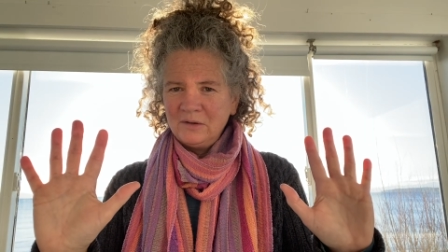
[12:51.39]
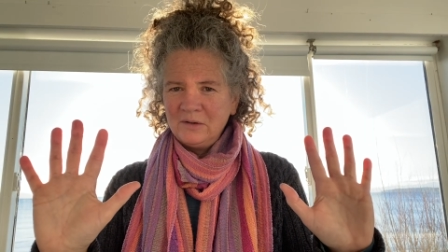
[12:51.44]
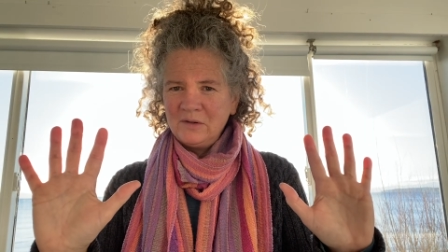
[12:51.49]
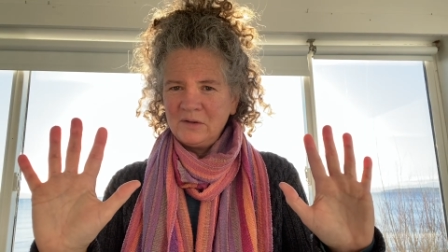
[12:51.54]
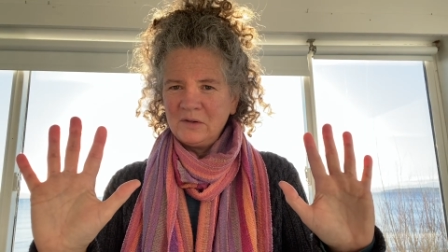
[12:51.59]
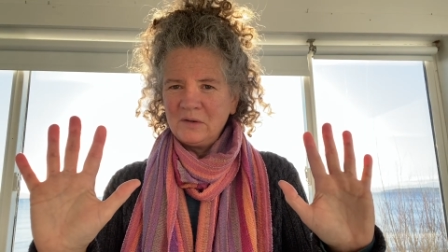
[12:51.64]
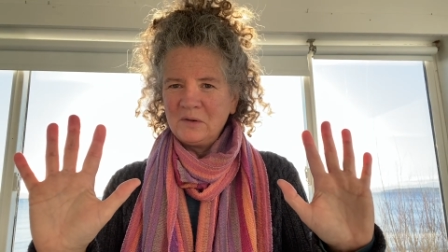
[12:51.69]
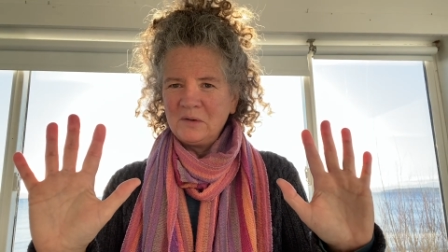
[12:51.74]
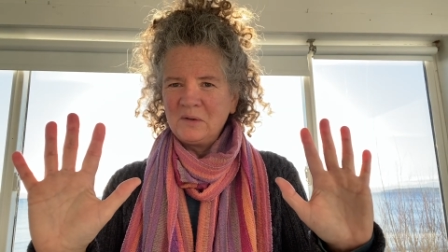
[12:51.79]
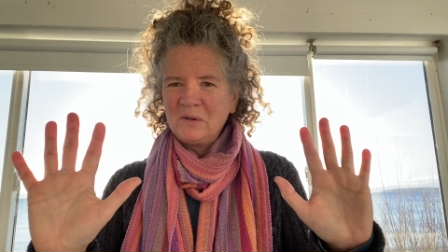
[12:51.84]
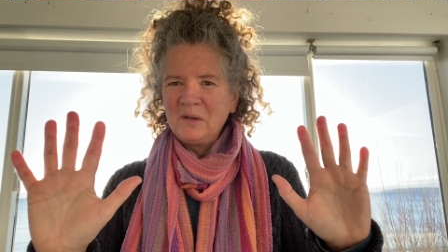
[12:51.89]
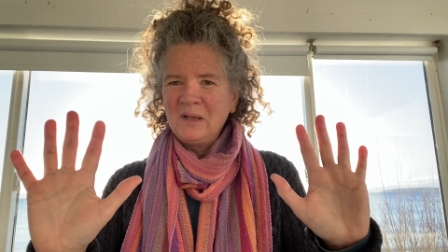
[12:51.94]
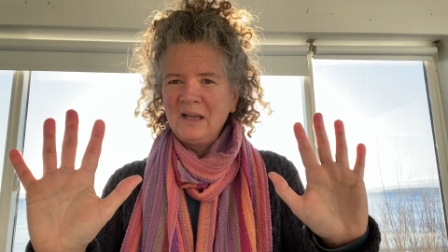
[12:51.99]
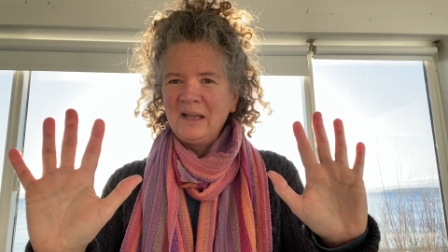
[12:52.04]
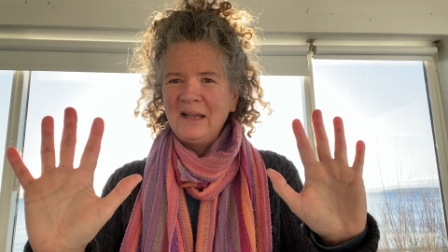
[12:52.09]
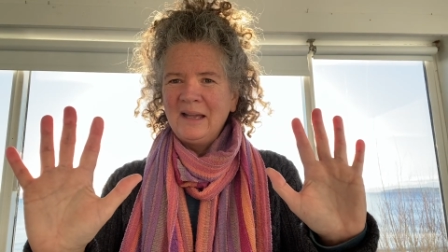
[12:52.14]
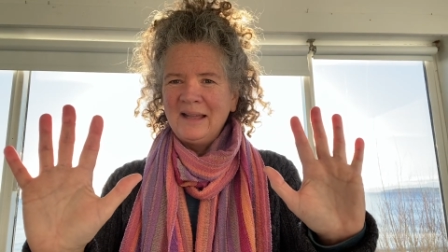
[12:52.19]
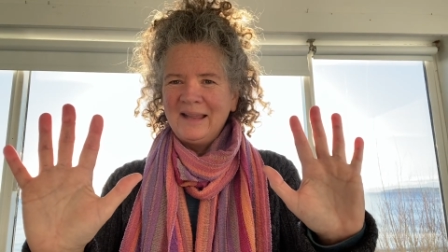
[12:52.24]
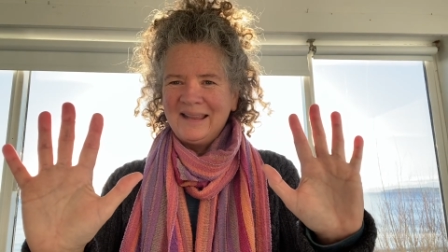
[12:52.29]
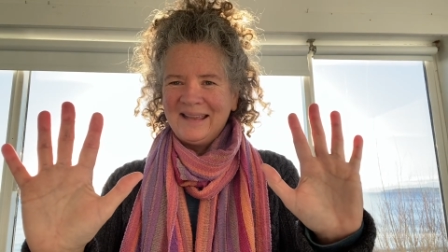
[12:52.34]
So
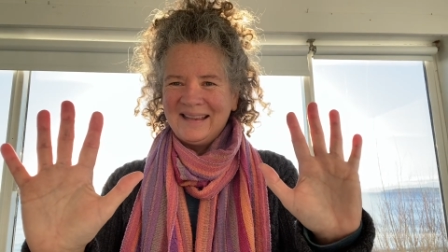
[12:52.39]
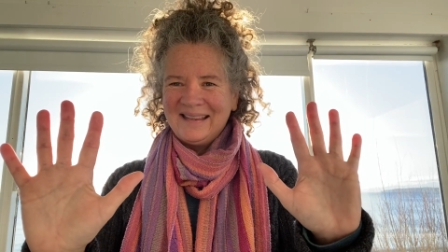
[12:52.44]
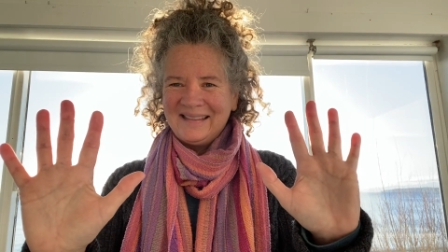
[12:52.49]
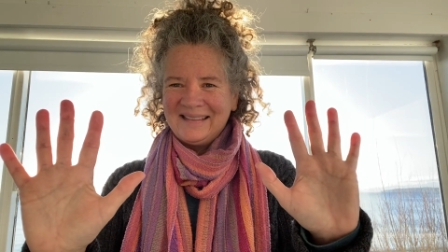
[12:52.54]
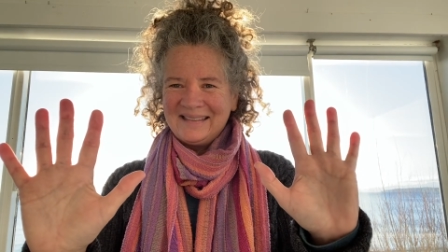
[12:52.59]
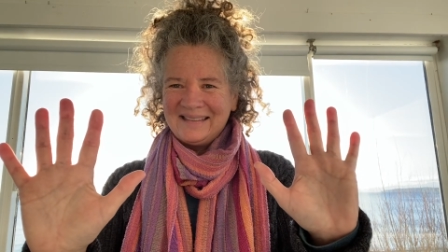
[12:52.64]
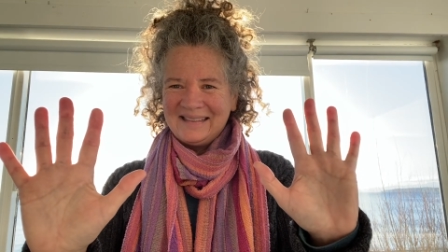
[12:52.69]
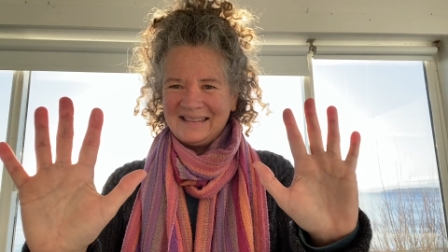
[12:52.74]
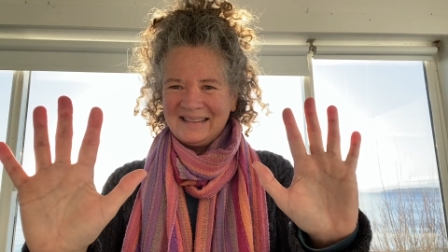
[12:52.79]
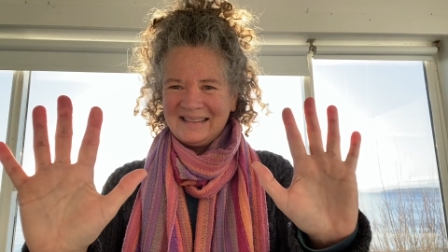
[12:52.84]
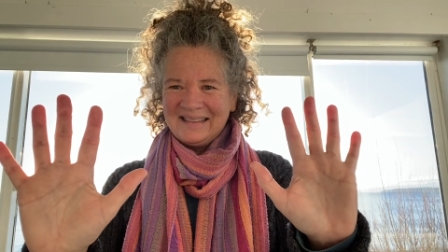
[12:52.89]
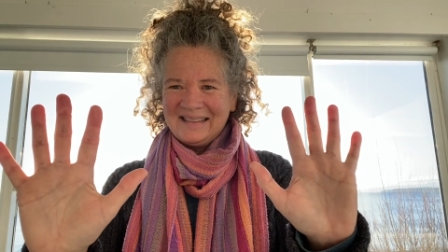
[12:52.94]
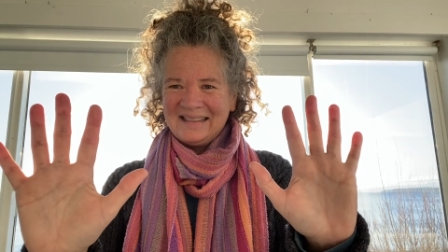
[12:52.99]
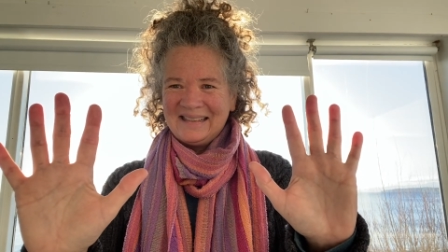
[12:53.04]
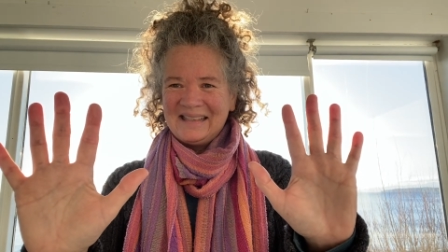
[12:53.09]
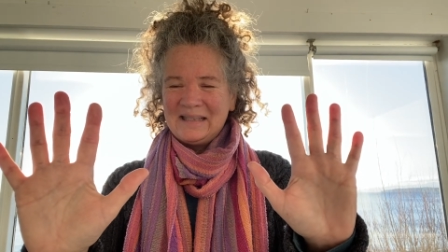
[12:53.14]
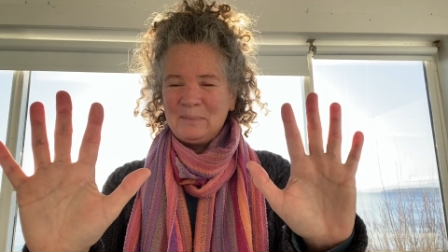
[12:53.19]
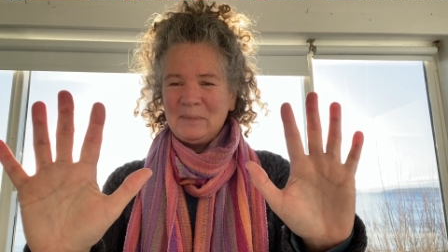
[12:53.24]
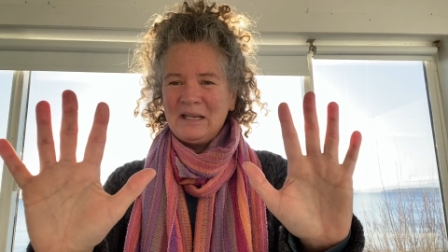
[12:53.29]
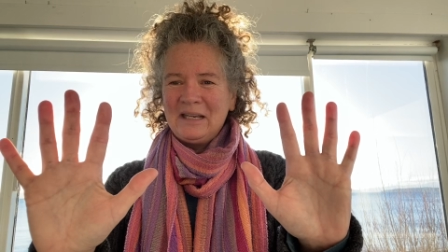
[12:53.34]
that's
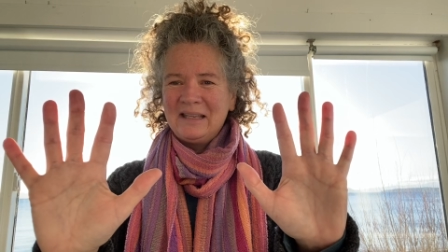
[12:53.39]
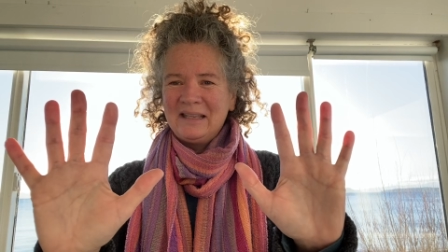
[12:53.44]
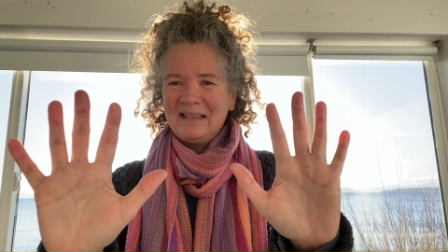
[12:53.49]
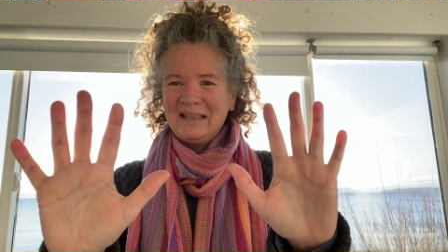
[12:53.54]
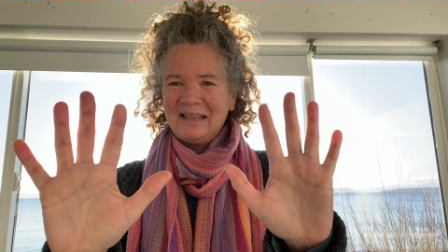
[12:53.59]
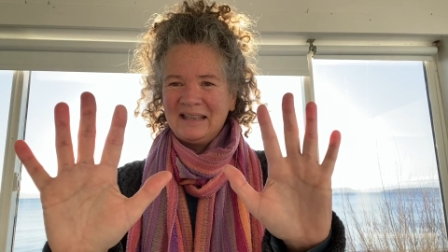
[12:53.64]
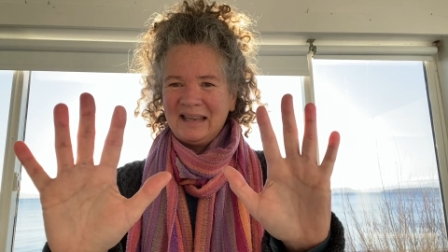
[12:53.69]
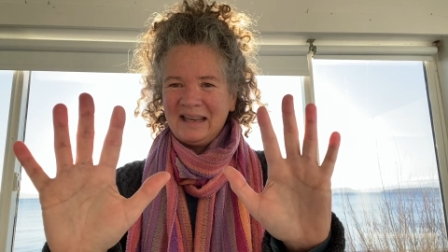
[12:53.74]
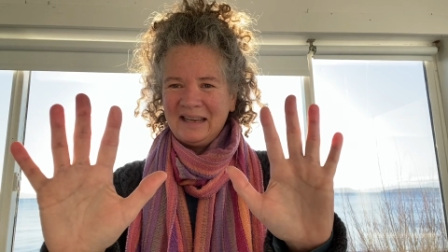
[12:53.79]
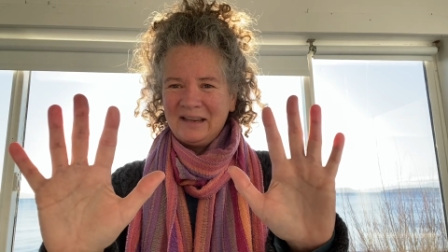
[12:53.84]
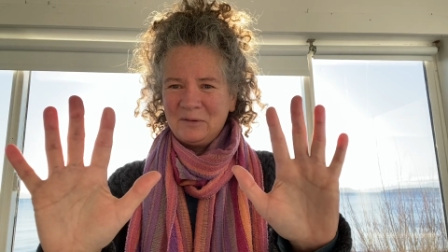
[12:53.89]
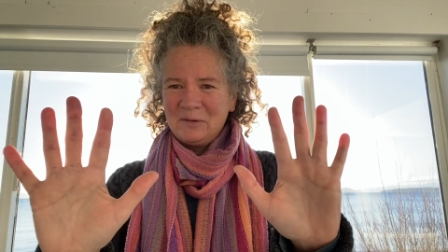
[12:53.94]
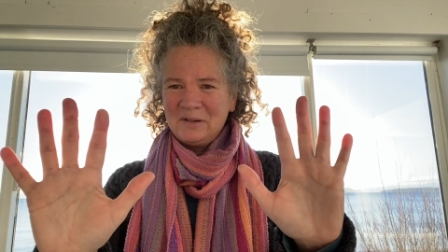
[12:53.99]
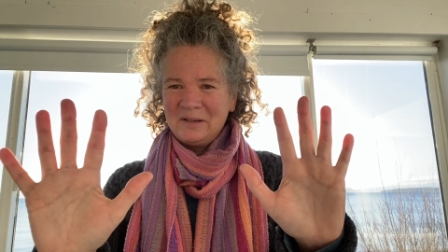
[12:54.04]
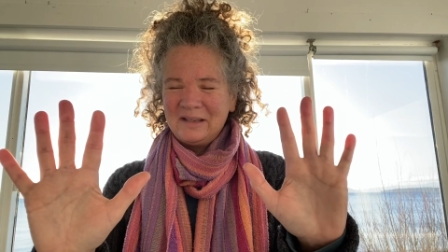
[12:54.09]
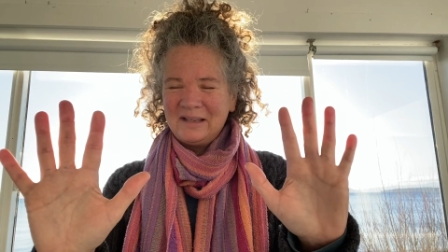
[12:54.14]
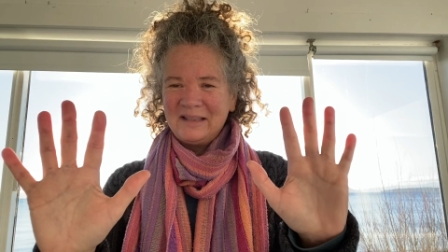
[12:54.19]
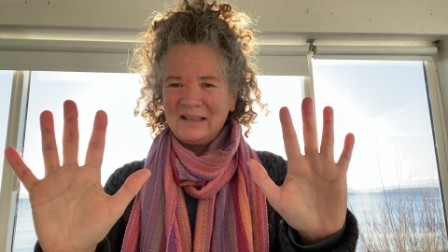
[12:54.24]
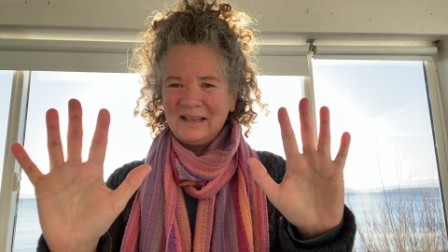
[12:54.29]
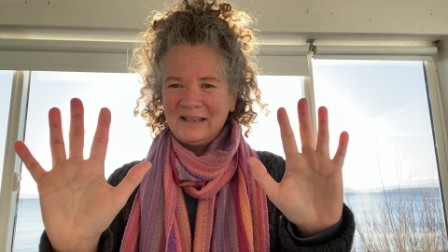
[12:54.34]
speaking
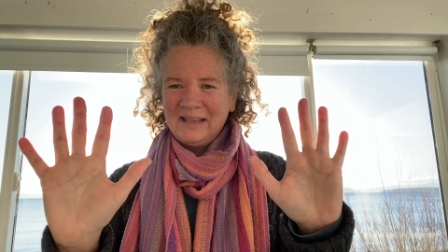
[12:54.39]
the